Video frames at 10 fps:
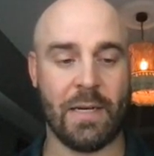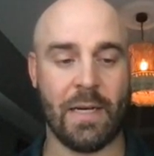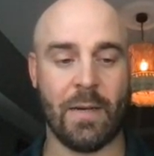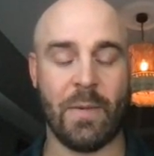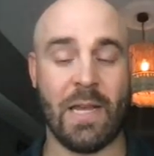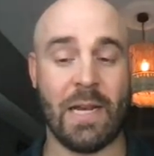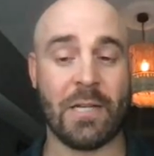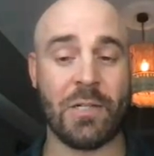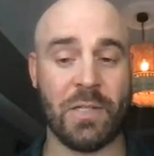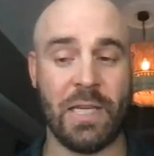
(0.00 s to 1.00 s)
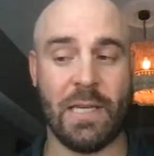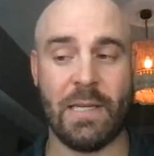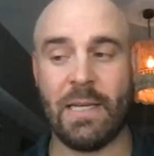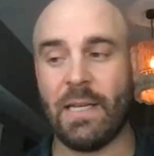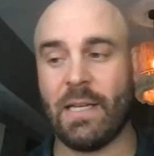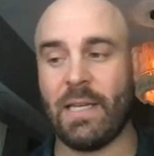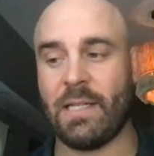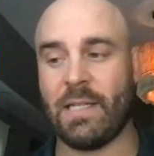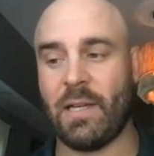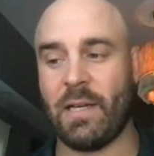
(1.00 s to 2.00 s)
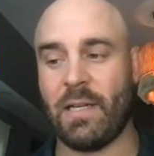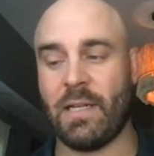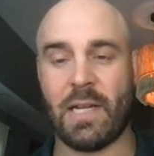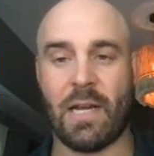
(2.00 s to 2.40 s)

And actually, it's